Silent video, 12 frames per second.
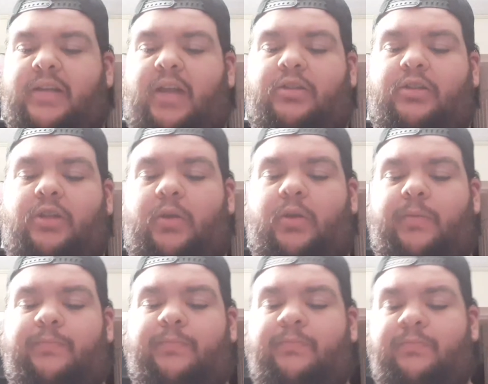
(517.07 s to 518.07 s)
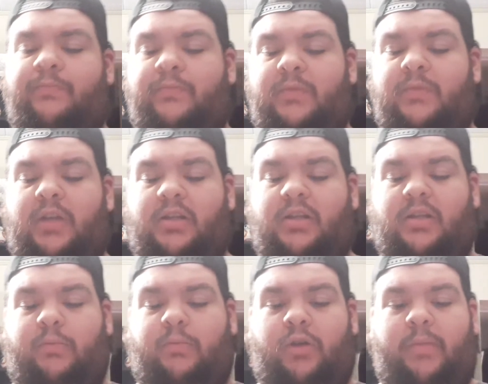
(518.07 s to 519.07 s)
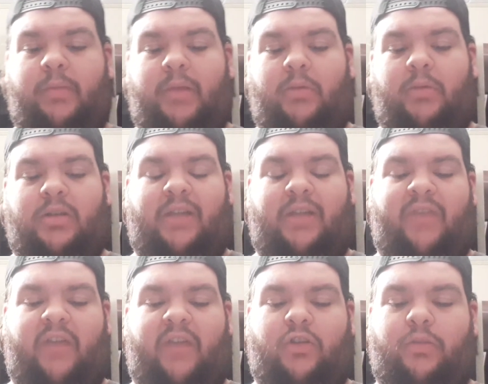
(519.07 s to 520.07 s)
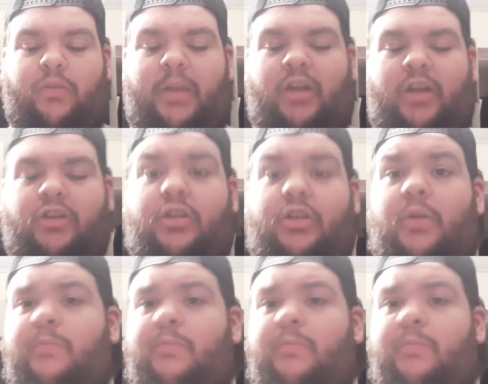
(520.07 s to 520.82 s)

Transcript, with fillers: So this is a pretty big book, it's like 500 pages, so